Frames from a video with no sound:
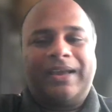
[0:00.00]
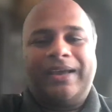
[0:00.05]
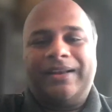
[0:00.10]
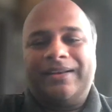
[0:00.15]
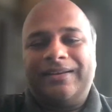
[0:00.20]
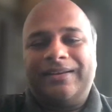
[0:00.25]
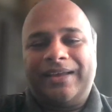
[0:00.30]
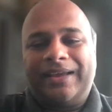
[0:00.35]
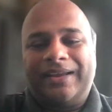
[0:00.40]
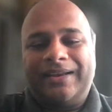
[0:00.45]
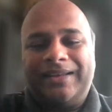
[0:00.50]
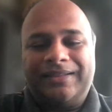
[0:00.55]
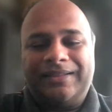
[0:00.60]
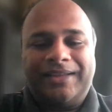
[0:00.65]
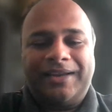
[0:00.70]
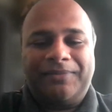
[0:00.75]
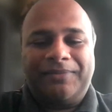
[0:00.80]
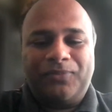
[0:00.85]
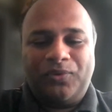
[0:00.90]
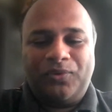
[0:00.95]
and in
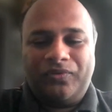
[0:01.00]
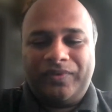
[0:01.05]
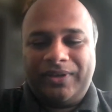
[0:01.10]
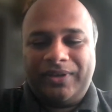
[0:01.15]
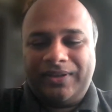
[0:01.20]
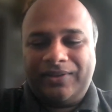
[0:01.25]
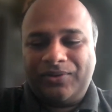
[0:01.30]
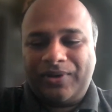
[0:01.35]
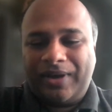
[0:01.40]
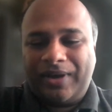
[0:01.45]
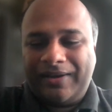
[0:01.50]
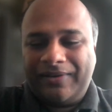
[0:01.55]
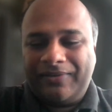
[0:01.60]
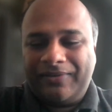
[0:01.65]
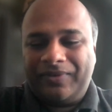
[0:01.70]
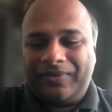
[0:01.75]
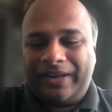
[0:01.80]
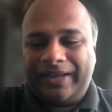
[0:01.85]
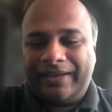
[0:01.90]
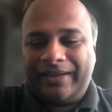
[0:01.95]
that movie you
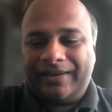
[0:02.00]
have